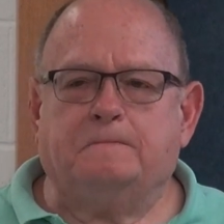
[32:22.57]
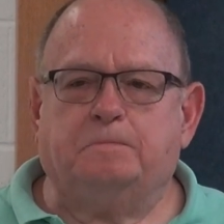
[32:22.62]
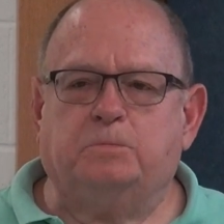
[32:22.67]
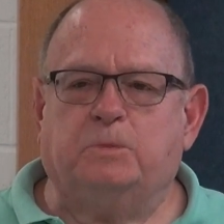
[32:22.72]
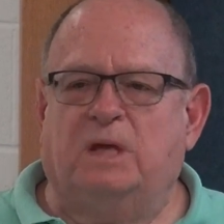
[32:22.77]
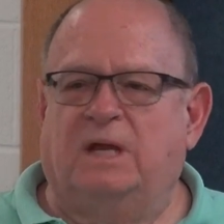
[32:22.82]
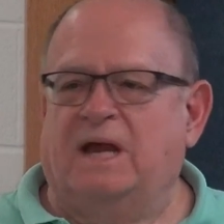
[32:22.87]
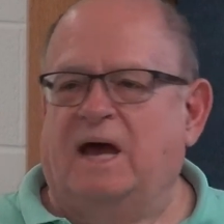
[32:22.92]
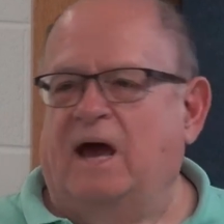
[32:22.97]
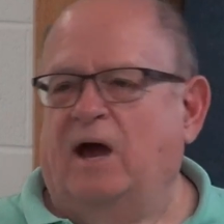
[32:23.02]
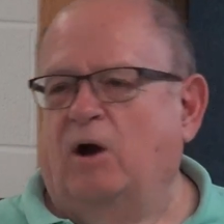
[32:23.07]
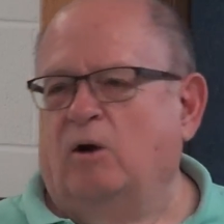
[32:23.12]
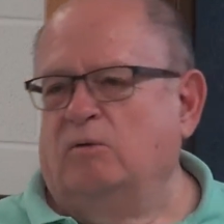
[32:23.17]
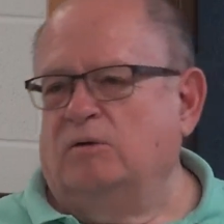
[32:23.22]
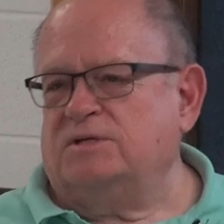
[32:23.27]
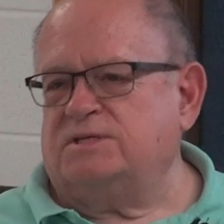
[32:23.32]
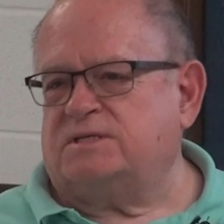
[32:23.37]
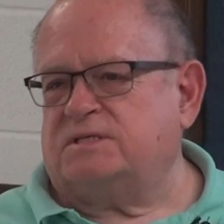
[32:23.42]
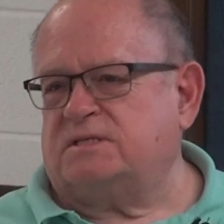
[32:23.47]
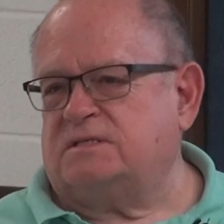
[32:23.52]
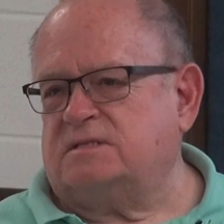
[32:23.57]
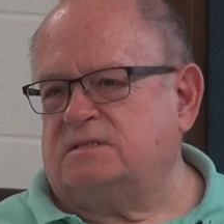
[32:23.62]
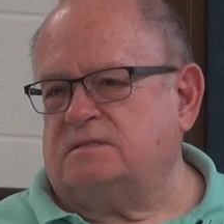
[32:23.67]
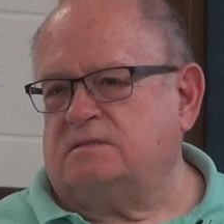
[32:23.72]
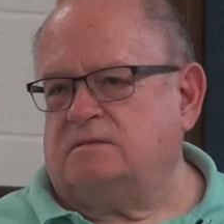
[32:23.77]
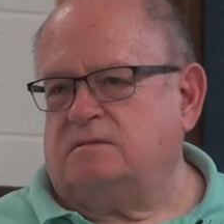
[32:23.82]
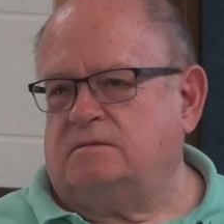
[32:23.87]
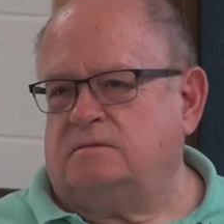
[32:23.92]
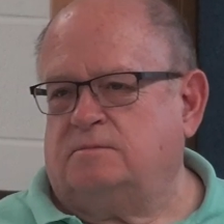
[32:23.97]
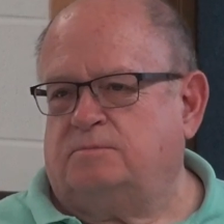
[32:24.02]
And I always
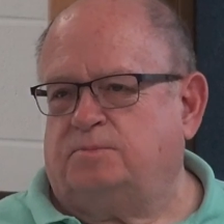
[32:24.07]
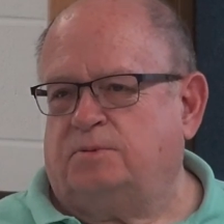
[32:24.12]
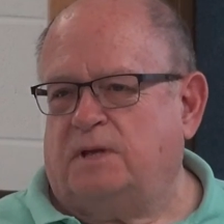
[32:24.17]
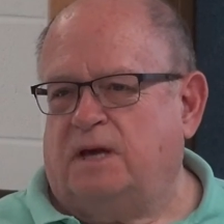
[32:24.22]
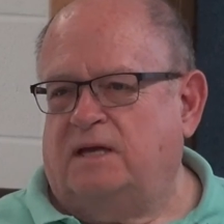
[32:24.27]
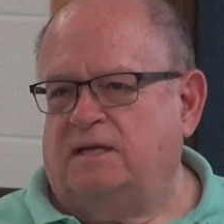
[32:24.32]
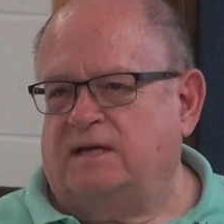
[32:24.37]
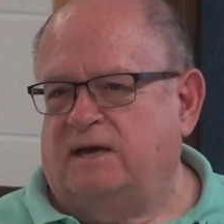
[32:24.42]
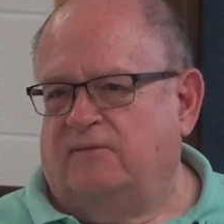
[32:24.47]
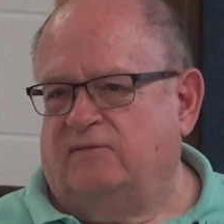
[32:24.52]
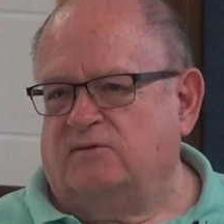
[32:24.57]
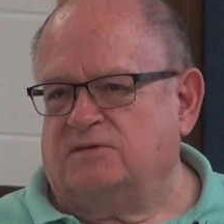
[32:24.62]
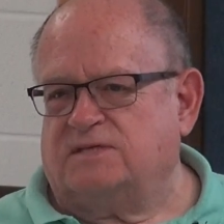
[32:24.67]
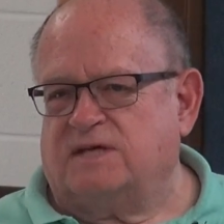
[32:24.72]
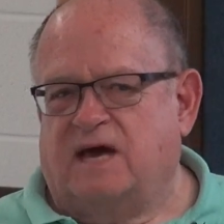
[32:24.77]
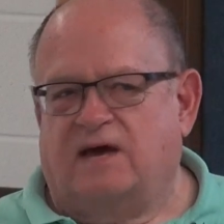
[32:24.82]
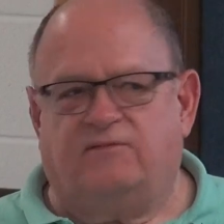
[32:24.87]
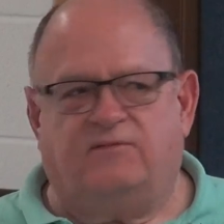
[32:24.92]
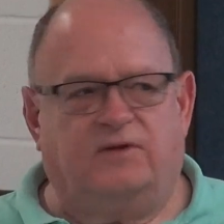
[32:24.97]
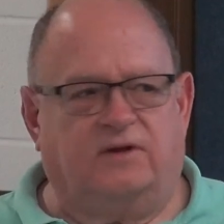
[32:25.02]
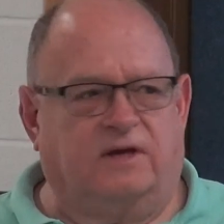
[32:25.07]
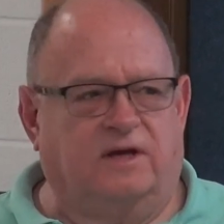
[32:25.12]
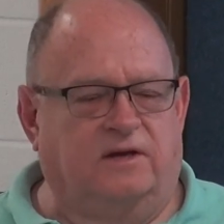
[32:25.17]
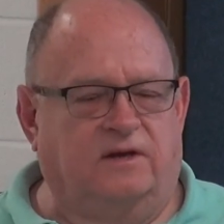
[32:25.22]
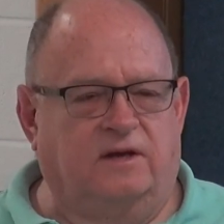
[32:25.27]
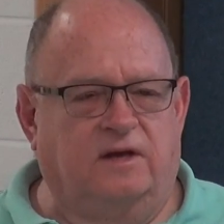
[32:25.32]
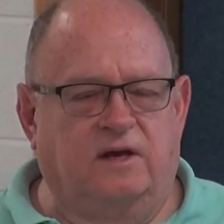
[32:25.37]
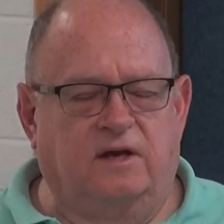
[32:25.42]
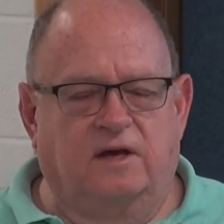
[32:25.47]
play devil's advocate.